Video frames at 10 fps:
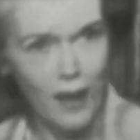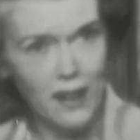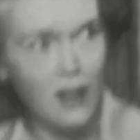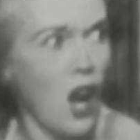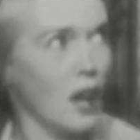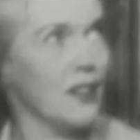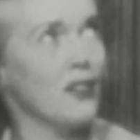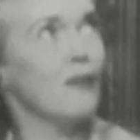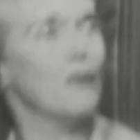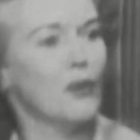calling you,
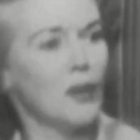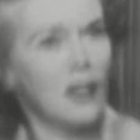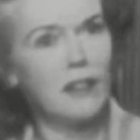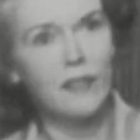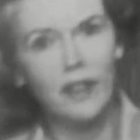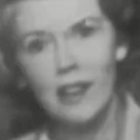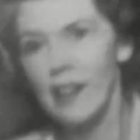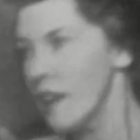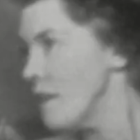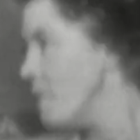Beulah,
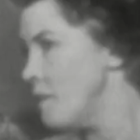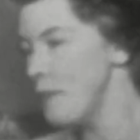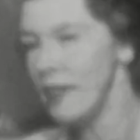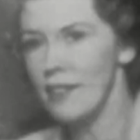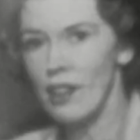a minute ago.